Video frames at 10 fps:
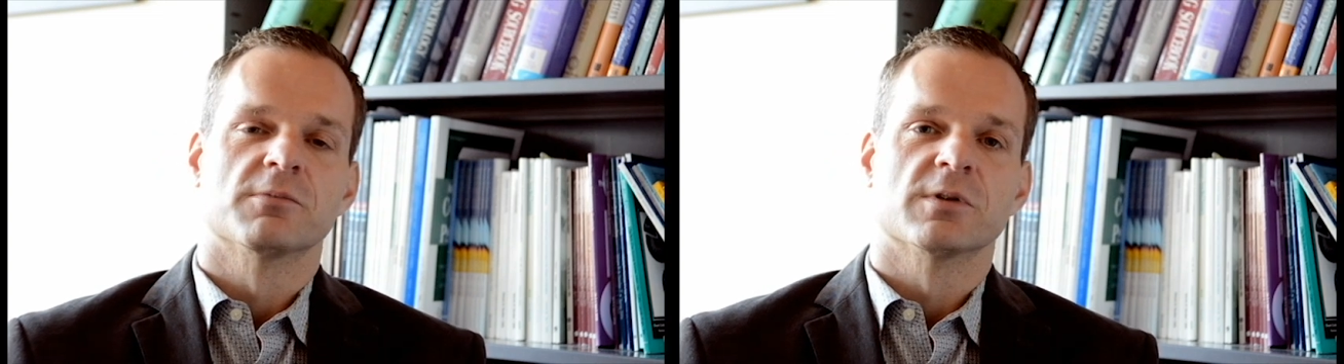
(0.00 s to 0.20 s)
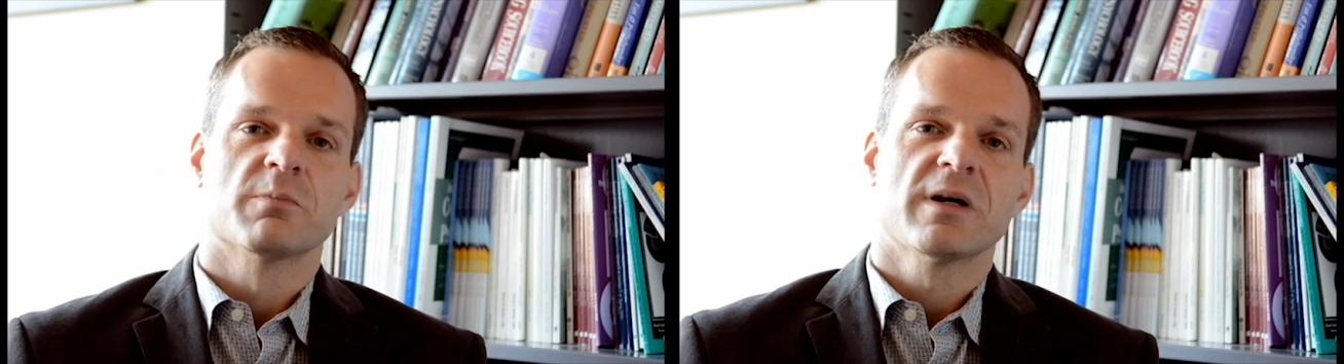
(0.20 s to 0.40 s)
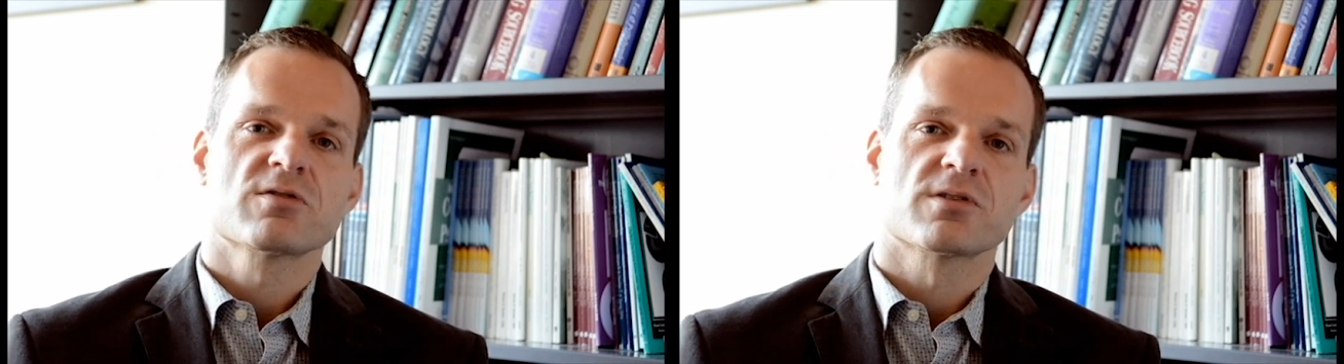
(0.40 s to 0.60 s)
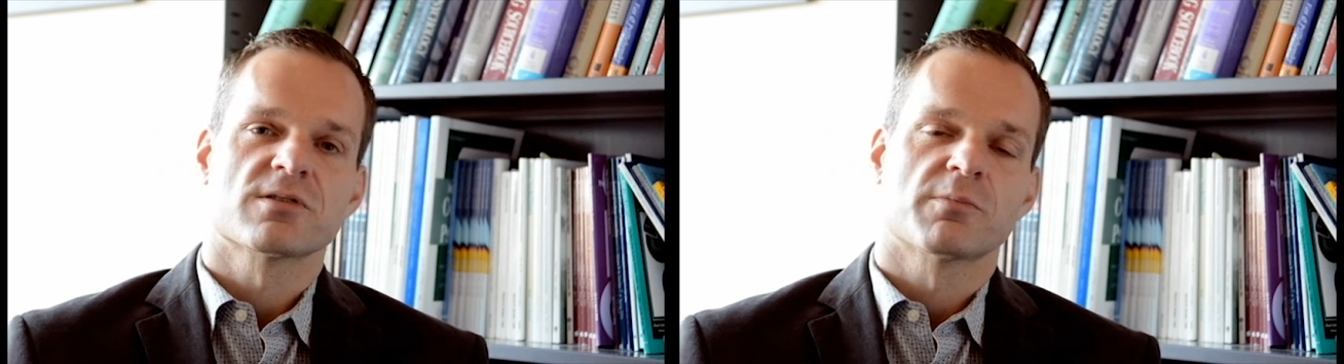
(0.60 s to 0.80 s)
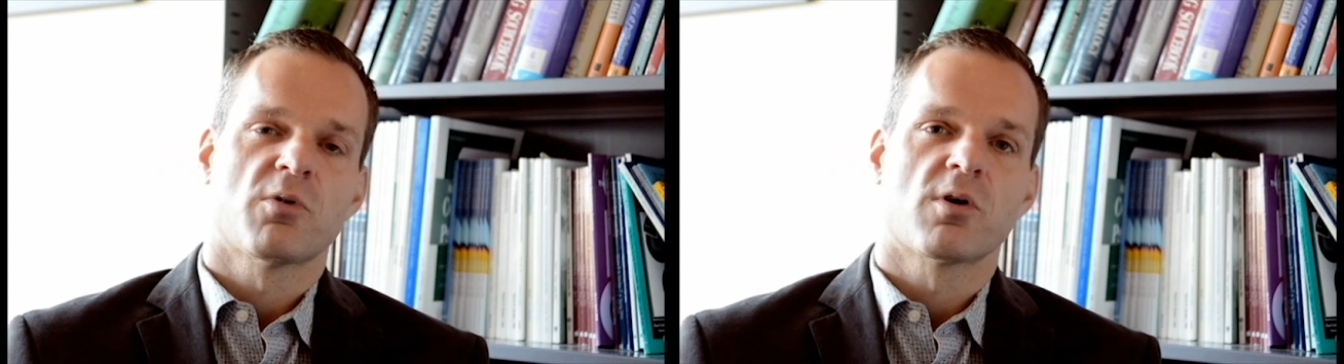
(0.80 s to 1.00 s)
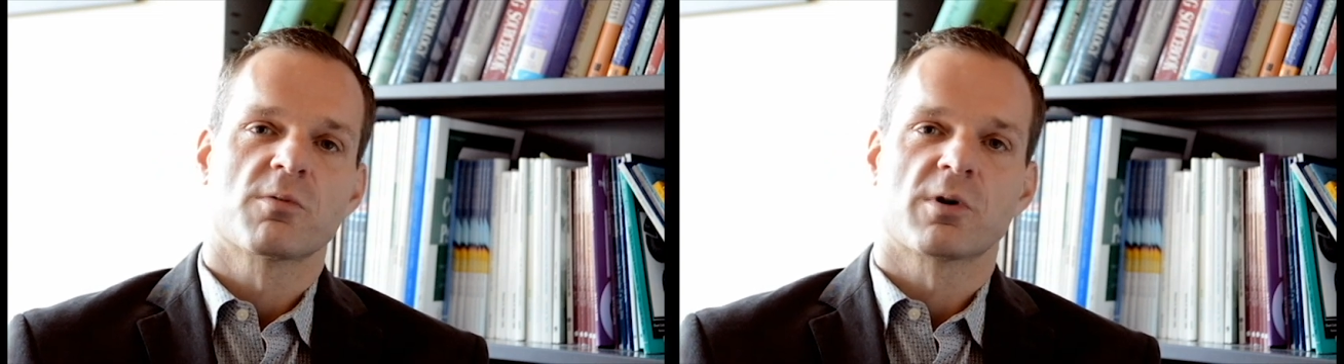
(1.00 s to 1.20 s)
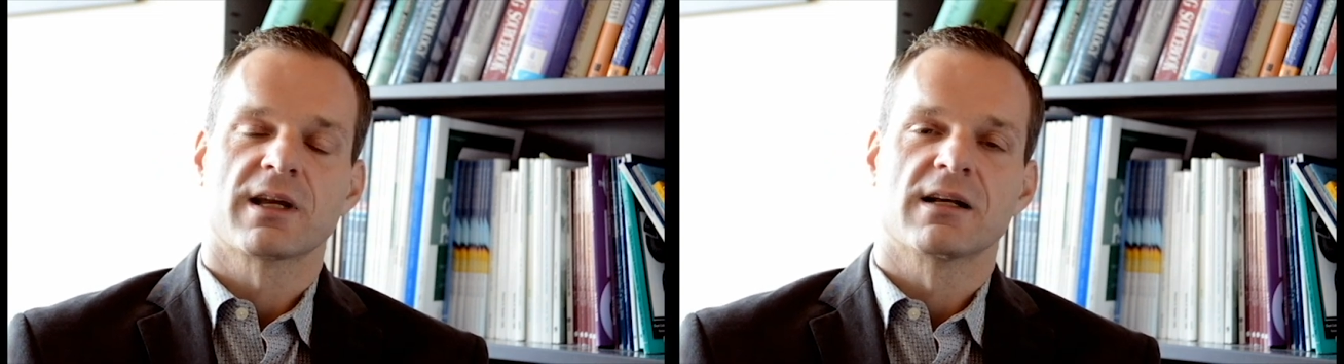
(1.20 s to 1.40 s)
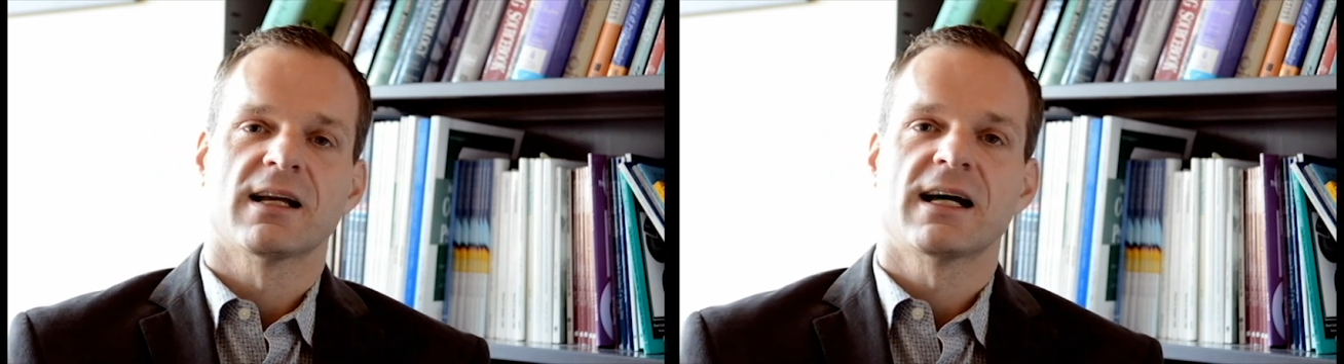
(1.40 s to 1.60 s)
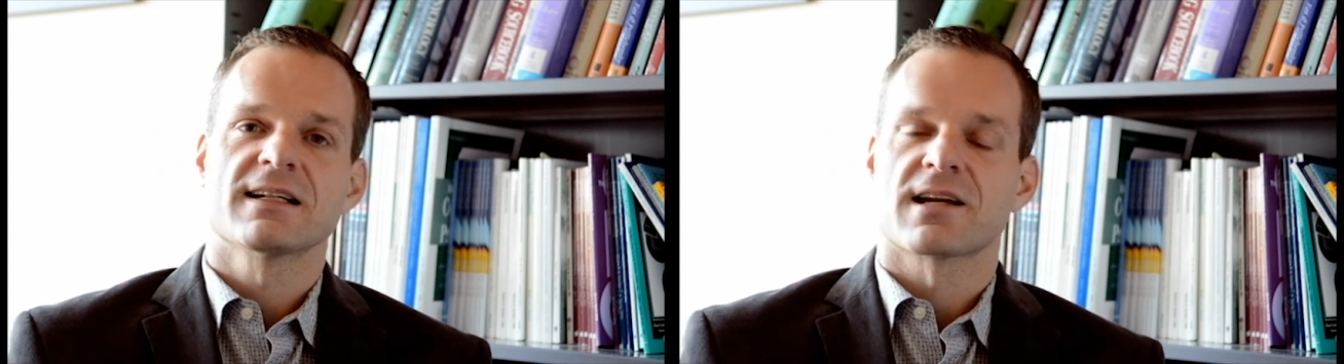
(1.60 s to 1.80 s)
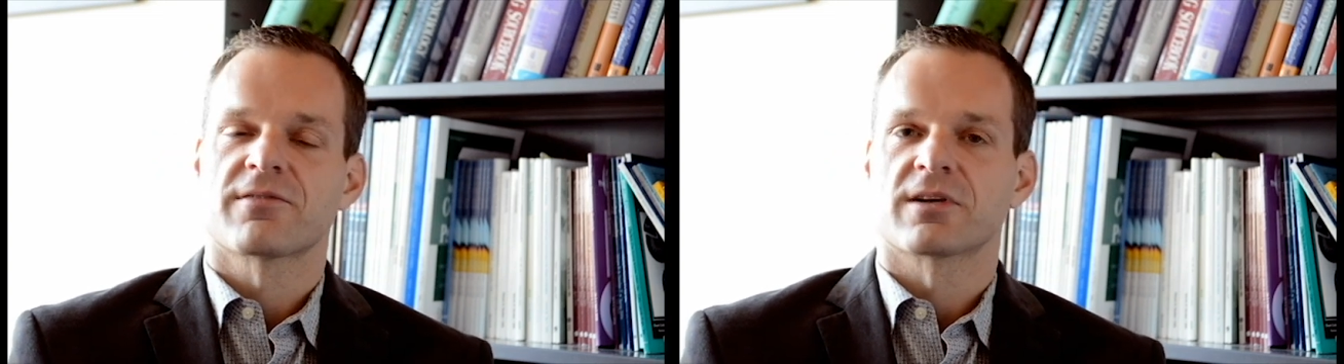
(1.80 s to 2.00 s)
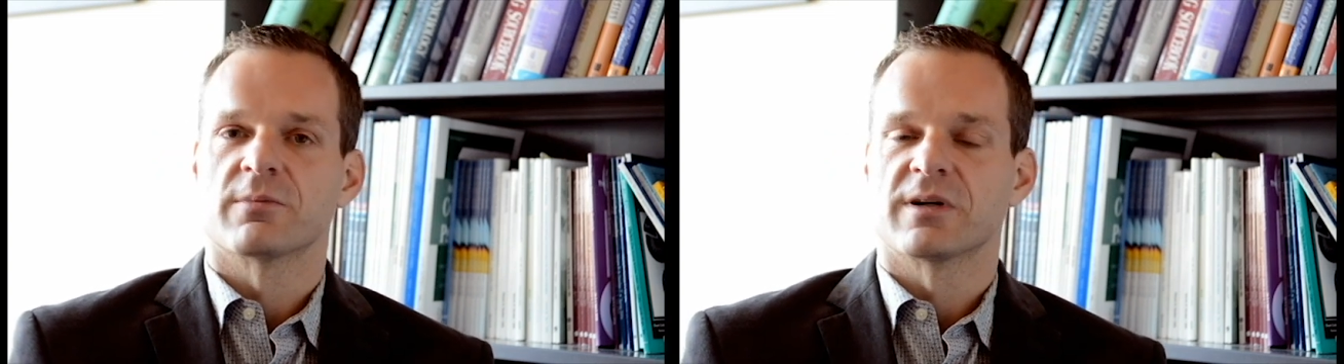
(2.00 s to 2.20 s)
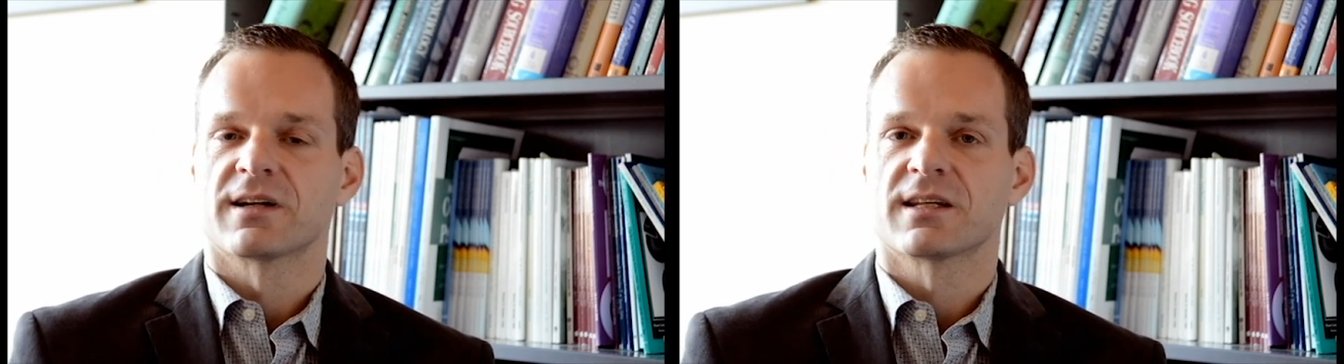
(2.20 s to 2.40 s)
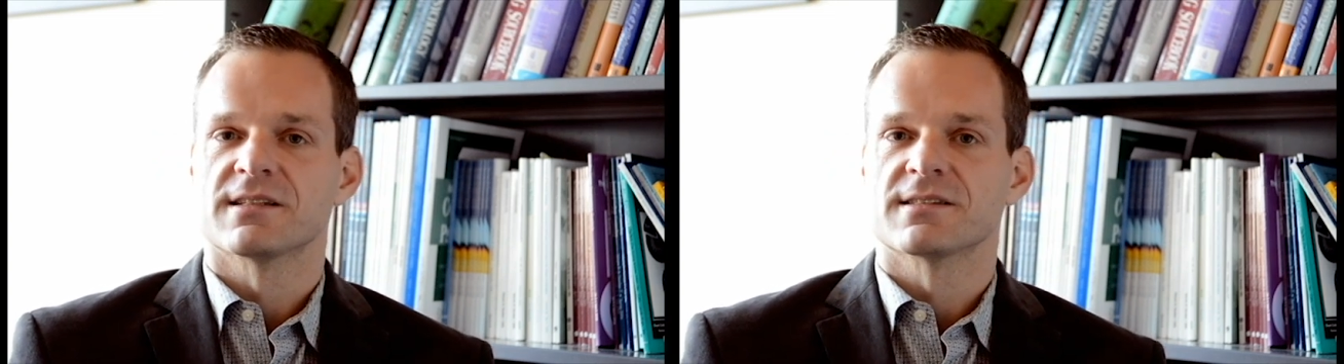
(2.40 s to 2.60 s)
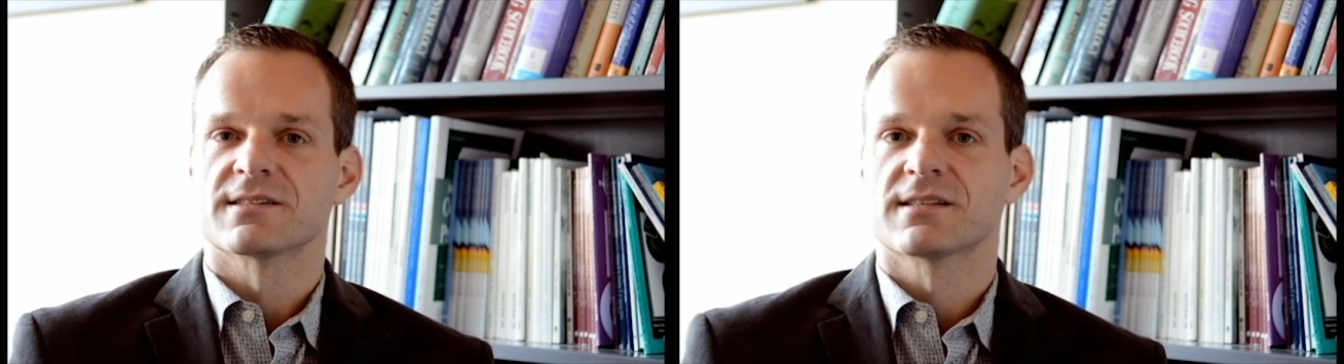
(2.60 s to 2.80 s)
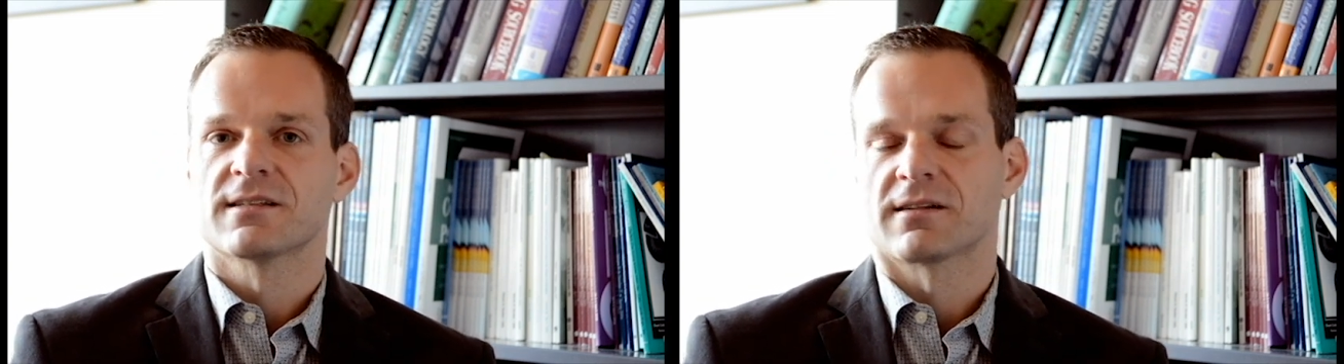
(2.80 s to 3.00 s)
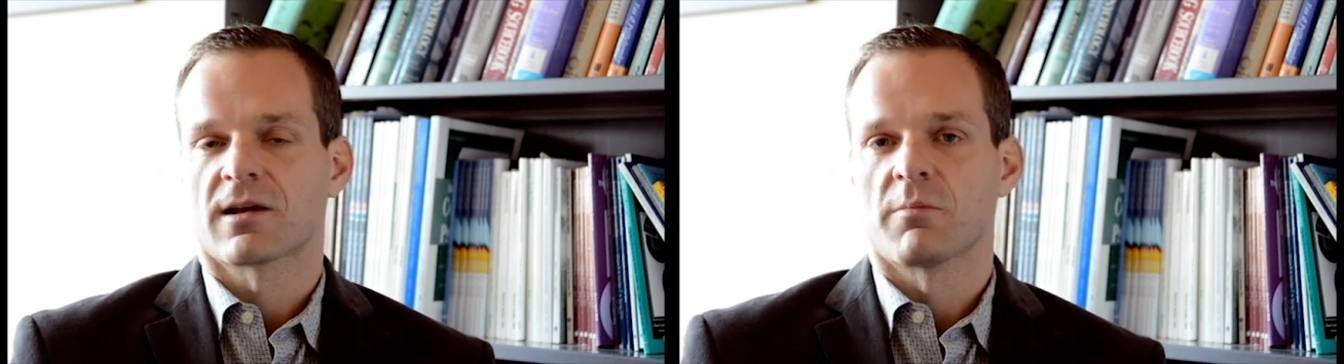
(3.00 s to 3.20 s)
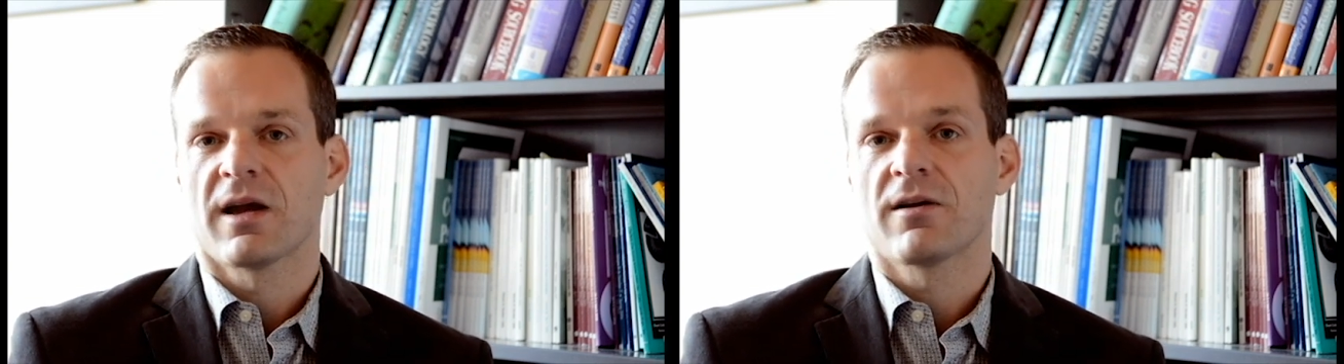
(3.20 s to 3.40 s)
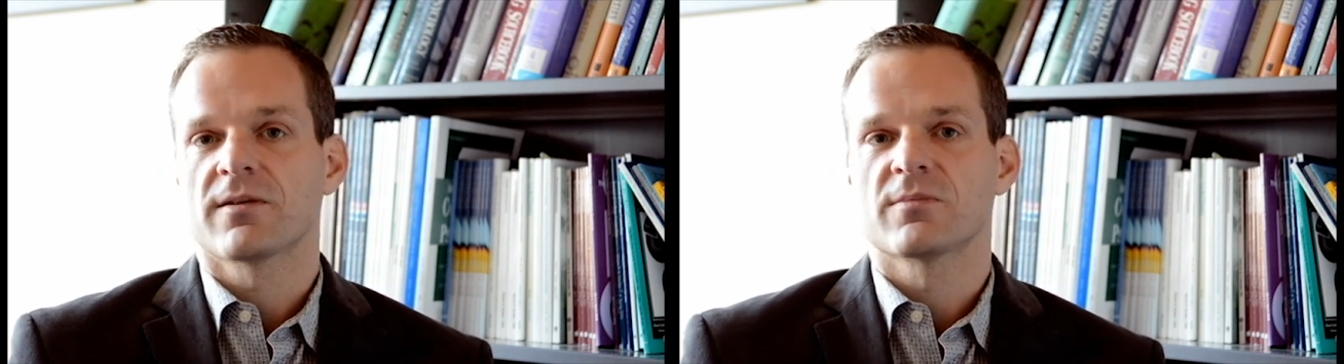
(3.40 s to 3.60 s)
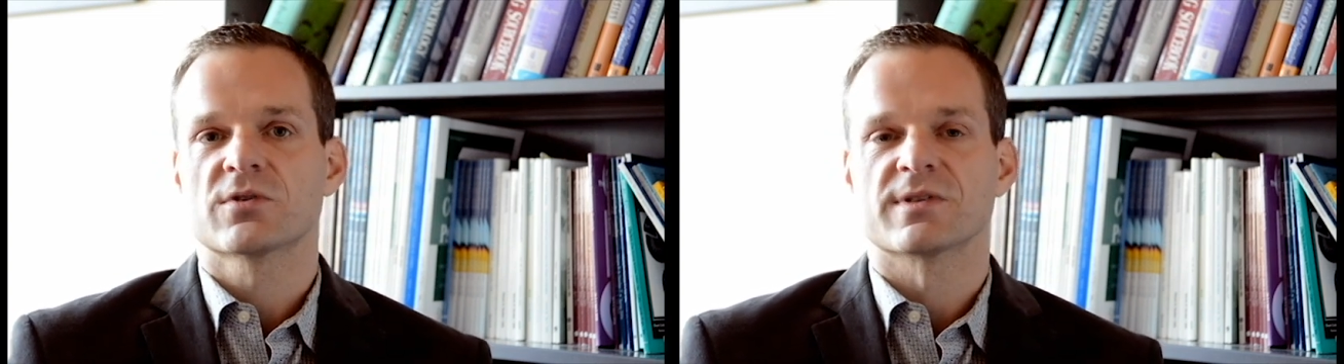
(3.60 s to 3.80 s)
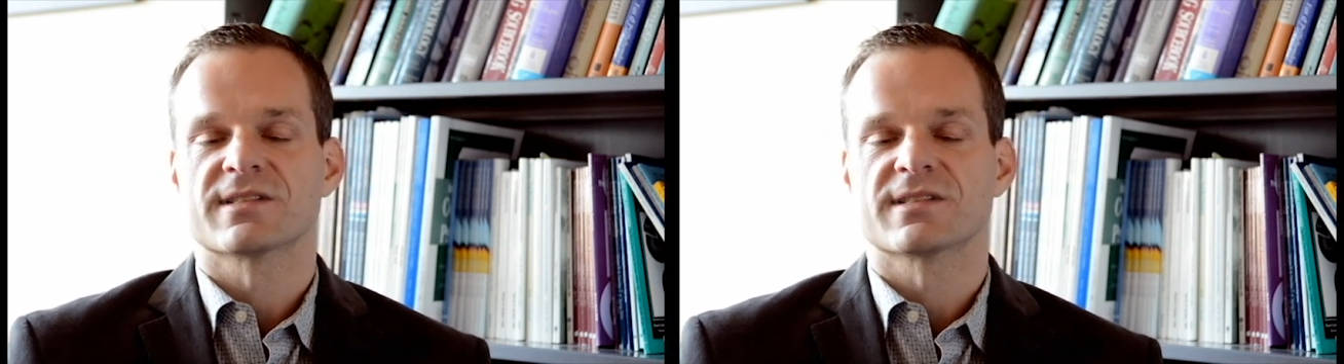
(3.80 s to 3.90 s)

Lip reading: would measure poor and working class African Americans, compare them to a